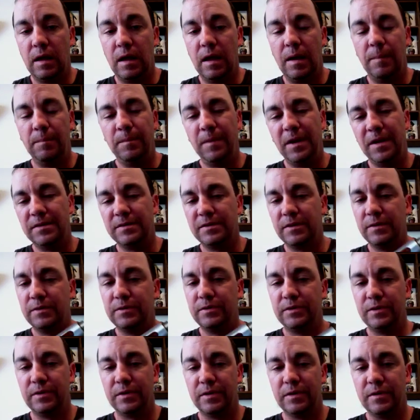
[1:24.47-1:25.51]
not so
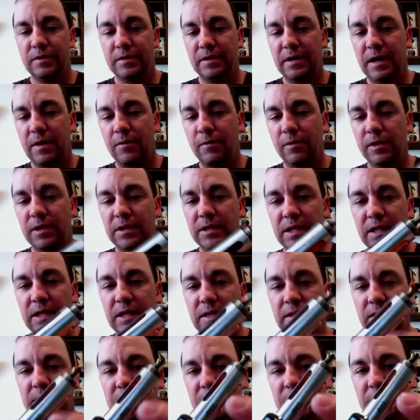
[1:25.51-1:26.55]
sure that I really
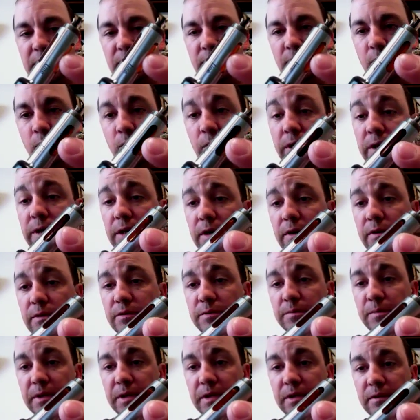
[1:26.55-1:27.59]
need the windows,
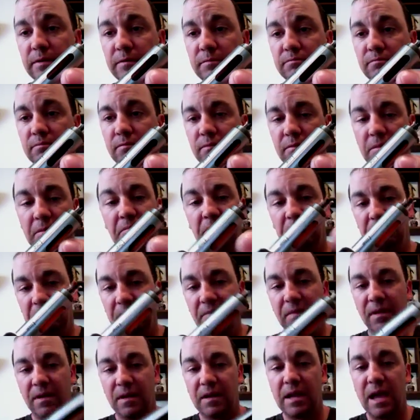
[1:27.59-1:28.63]
but
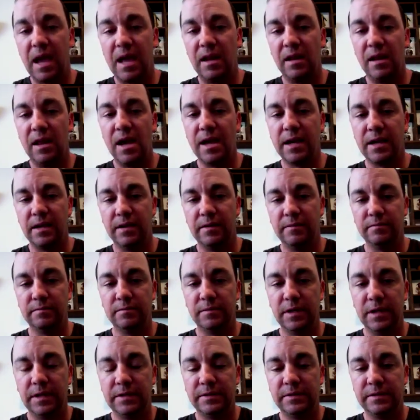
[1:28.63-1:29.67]
kind of like it.
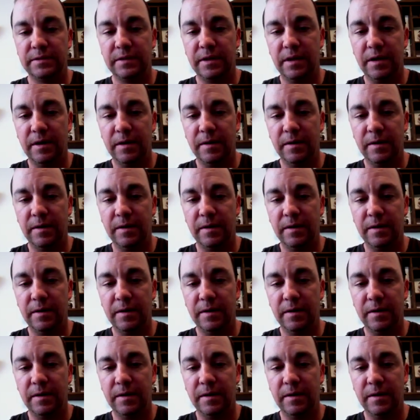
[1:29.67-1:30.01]
It's